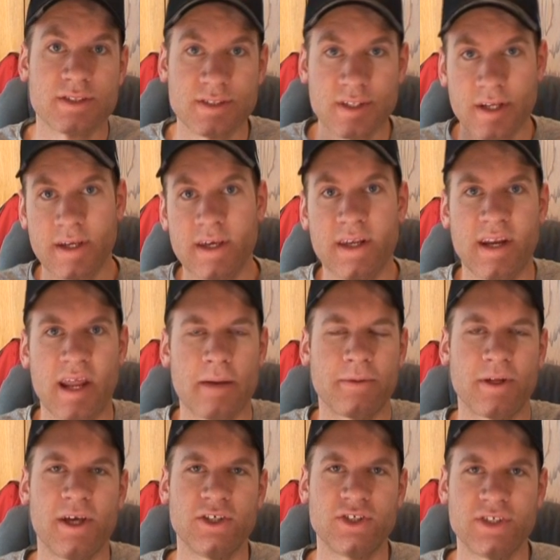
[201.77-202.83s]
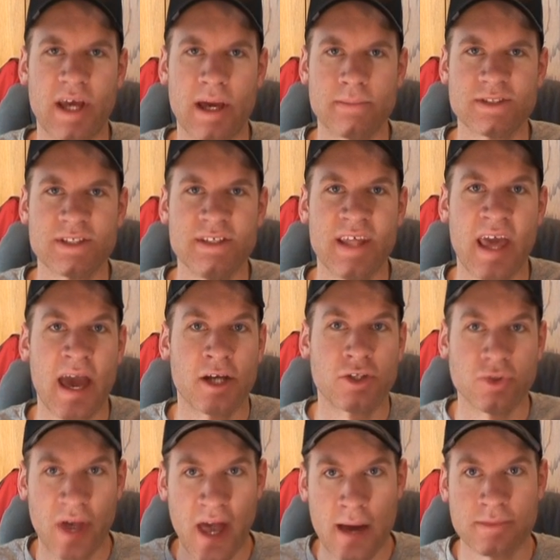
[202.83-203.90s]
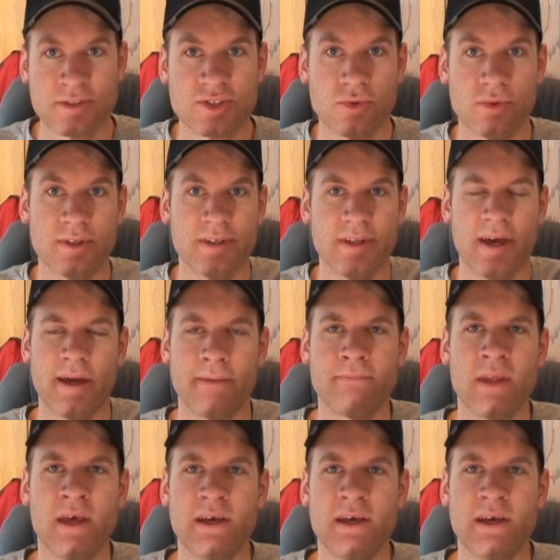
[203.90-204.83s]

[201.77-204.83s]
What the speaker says: dedicated application apps in the actual App Store today.